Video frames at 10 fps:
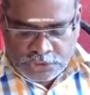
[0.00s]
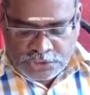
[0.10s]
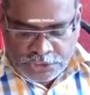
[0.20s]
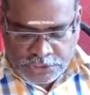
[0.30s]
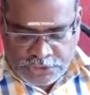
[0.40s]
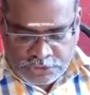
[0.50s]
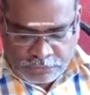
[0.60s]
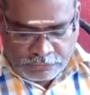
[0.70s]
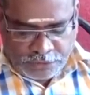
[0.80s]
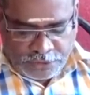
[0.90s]
chains of
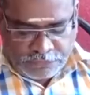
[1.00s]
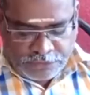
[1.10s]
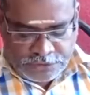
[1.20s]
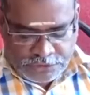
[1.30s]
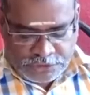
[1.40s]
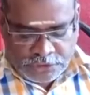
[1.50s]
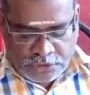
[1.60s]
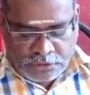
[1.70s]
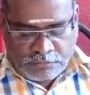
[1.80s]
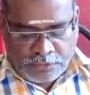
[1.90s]
events
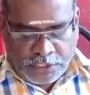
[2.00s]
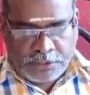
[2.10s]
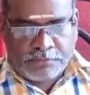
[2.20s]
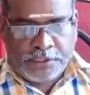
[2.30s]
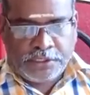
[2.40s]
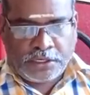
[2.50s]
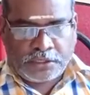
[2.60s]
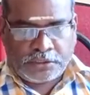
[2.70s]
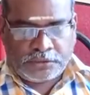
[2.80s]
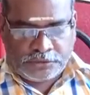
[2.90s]
might be
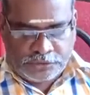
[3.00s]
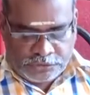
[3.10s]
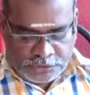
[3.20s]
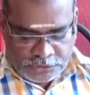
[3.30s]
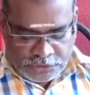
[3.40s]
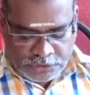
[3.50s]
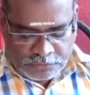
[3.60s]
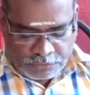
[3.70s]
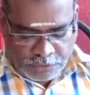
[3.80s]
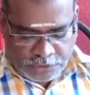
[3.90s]
occur during the
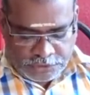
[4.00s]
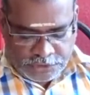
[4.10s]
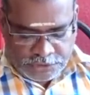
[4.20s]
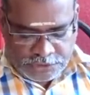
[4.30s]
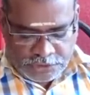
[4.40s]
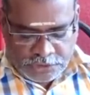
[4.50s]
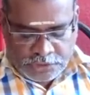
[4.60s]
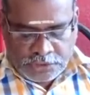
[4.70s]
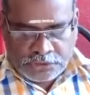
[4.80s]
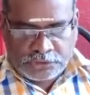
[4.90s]
projects.
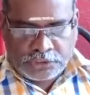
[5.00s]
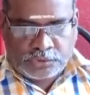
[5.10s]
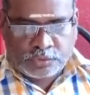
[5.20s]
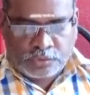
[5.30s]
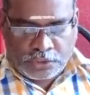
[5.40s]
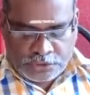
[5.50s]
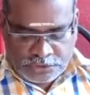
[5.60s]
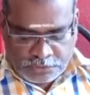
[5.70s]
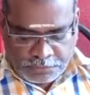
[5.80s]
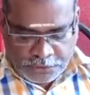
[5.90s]
The tool is
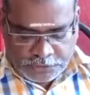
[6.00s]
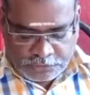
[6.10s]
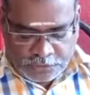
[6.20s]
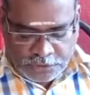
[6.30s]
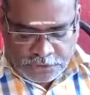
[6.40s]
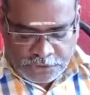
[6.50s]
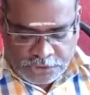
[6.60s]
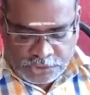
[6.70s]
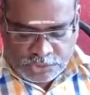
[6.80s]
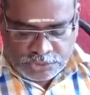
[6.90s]
particularly
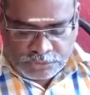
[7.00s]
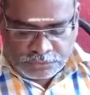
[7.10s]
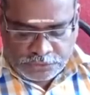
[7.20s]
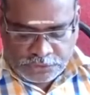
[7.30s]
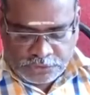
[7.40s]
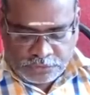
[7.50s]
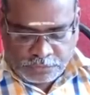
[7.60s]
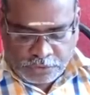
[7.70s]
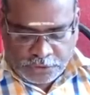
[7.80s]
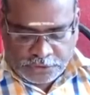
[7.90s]
used for the new
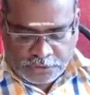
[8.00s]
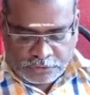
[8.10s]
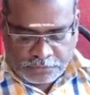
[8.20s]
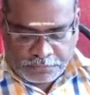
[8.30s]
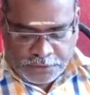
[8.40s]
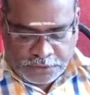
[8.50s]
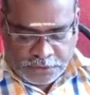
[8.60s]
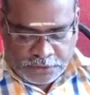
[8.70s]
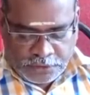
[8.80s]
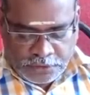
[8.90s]
product development,
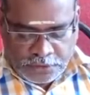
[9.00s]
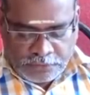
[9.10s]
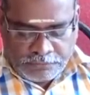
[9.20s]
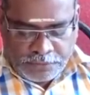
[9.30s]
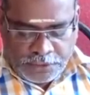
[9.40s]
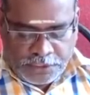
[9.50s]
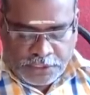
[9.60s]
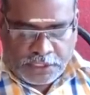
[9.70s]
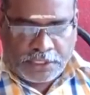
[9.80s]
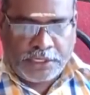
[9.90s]

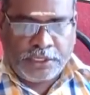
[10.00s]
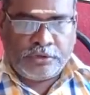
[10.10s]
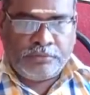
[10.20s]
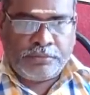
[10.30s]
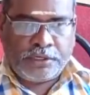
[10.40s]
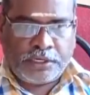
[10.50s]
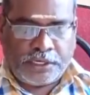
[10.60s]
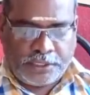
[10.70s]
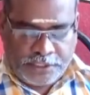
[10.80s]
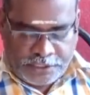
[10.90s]
building and equipment
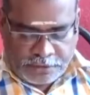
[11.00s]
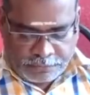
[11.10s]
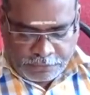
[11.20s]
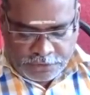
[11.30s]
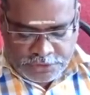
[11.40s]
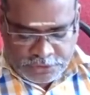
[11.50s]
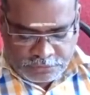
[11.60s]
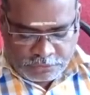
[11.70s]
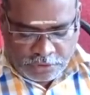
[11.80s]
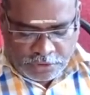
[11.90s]
and data processing
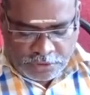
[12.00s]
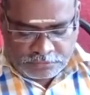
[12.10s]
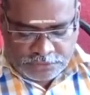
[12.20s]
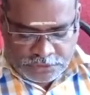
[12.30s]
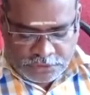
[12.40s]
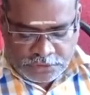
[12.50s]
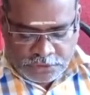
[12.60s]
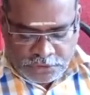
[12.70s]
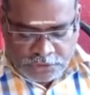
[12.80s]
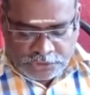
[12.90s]
programs.
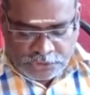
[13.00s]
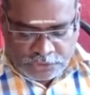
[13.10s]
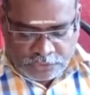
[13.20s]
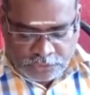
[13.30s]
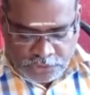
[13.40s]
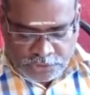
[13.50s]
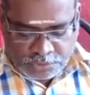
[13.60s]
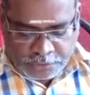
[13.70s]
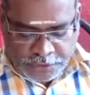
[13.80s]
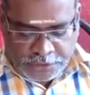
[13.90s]
The tool is
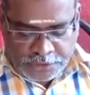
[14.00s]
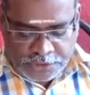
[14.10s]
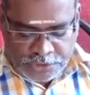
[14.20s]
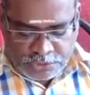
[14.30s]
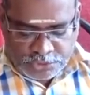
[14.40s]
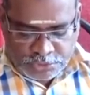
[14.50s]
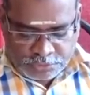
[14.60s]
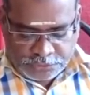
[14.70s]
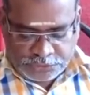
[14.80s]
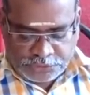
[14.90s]
widely used
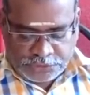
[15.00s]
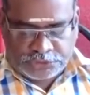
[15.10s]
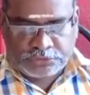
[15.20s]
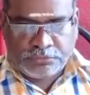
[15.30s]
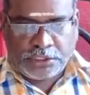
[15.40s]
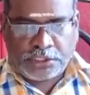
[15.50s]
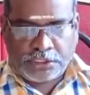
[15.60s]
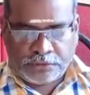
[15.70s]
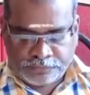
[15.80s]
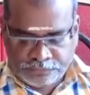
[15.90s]
for the decision making